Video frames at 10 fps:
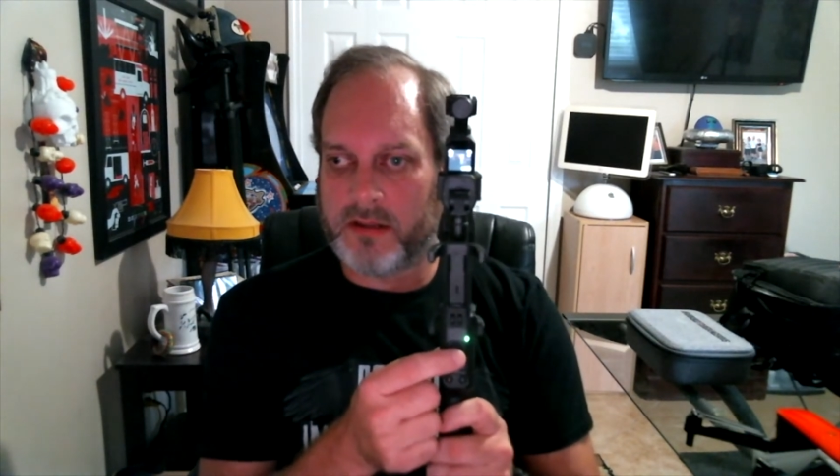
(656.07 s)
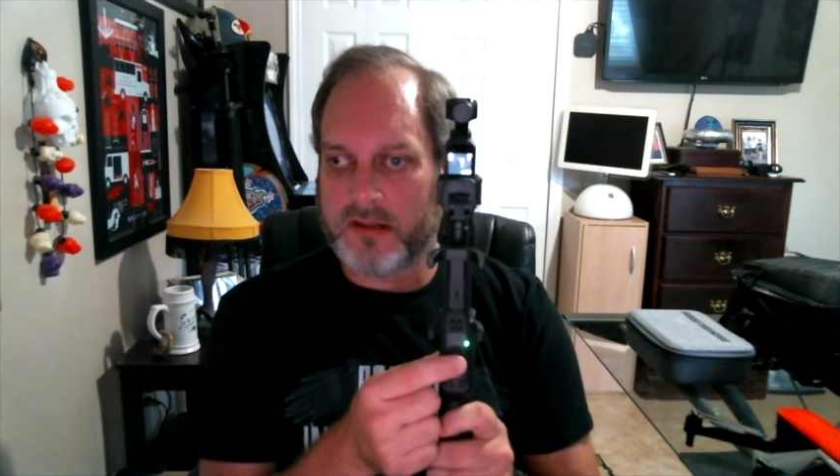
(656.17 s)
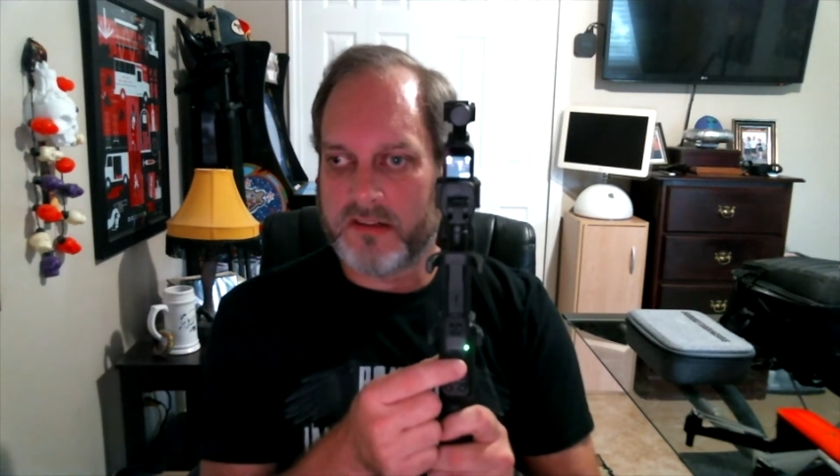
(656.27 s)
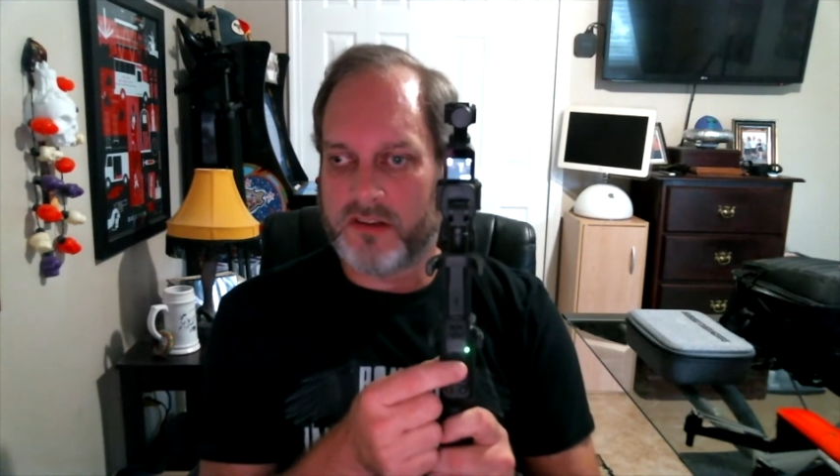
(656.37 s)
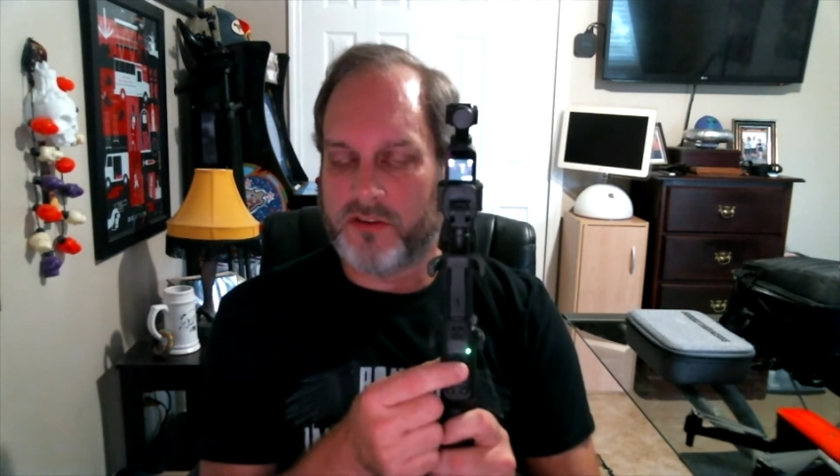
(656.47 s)

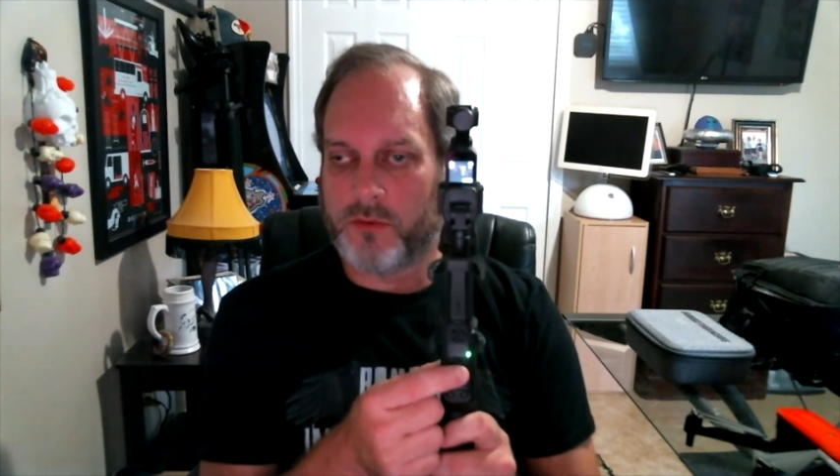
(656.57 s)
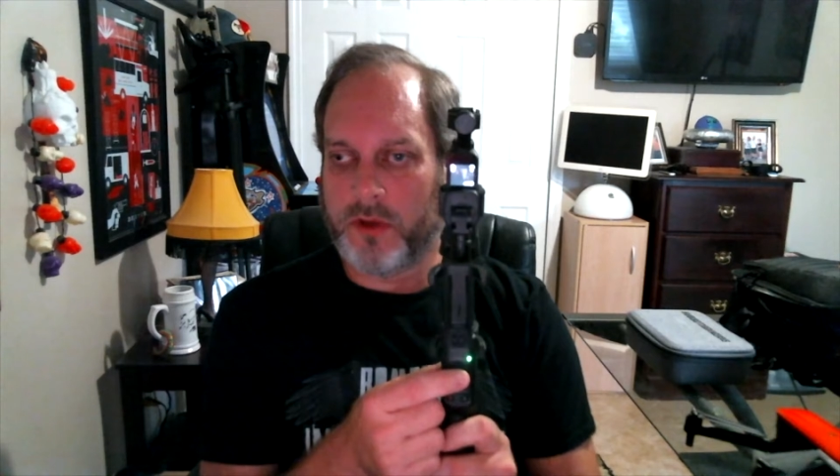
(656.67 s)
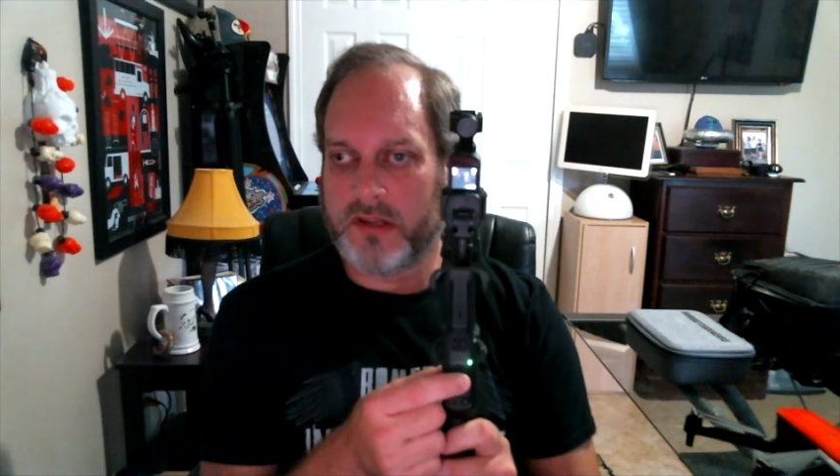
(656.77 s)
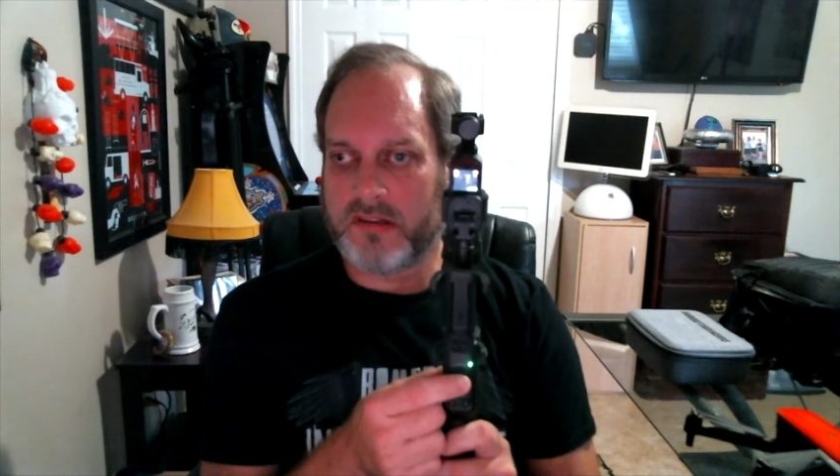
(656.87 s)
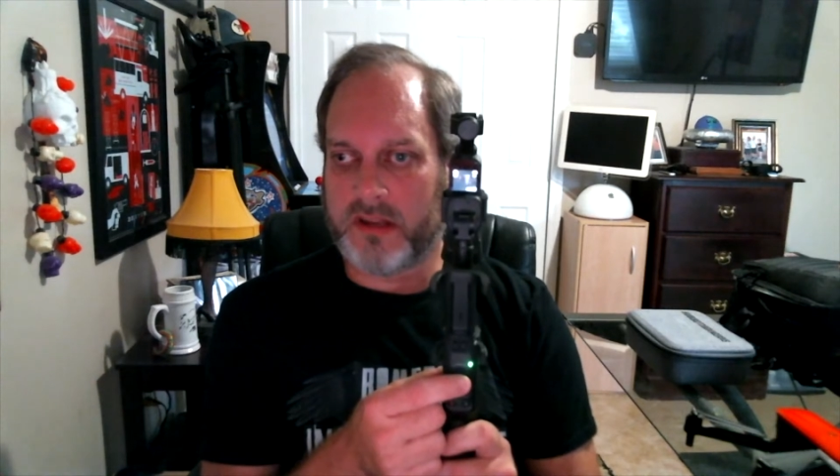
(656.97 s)
This is a
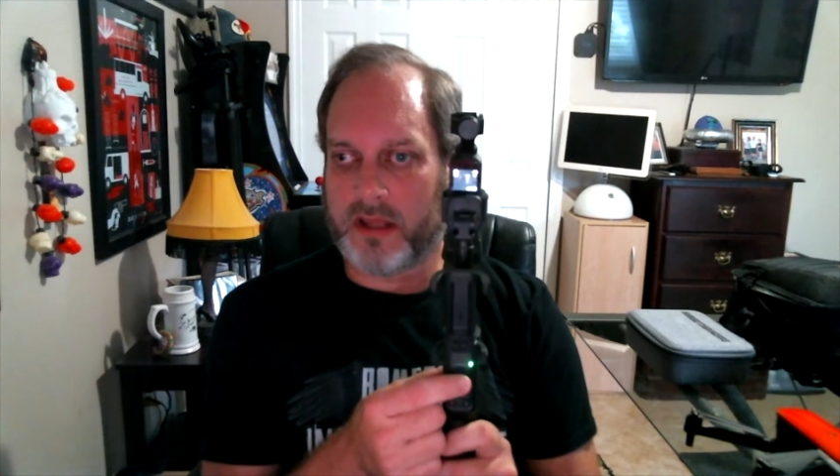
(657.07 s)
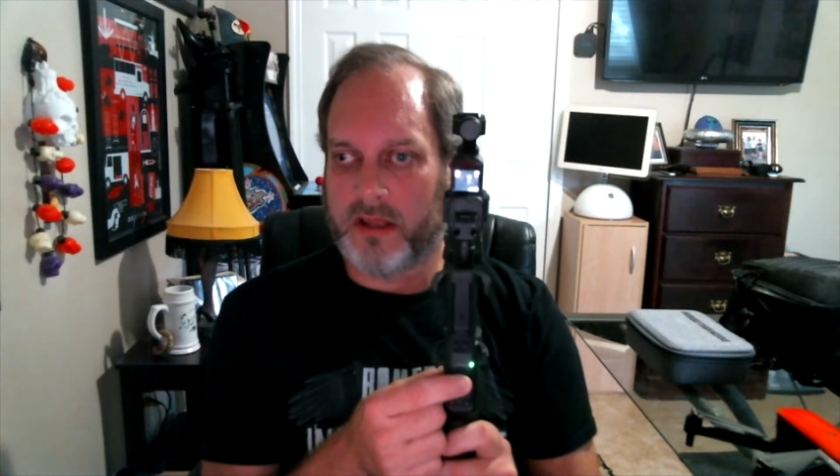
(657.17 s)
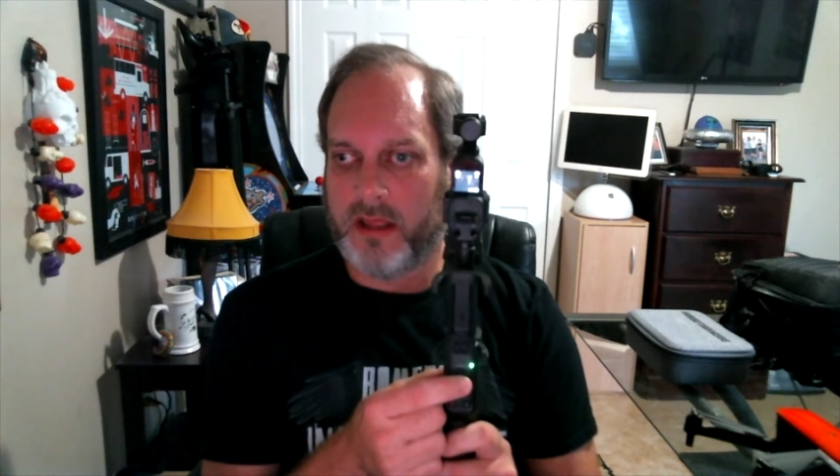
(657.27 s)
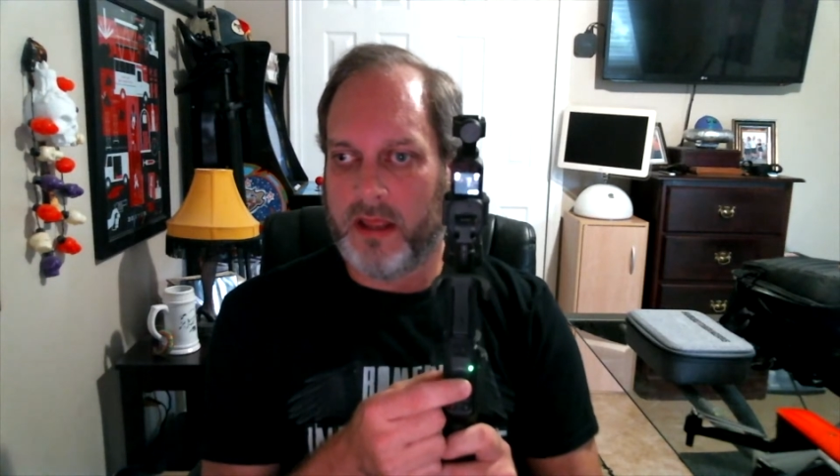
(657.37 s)
joystick,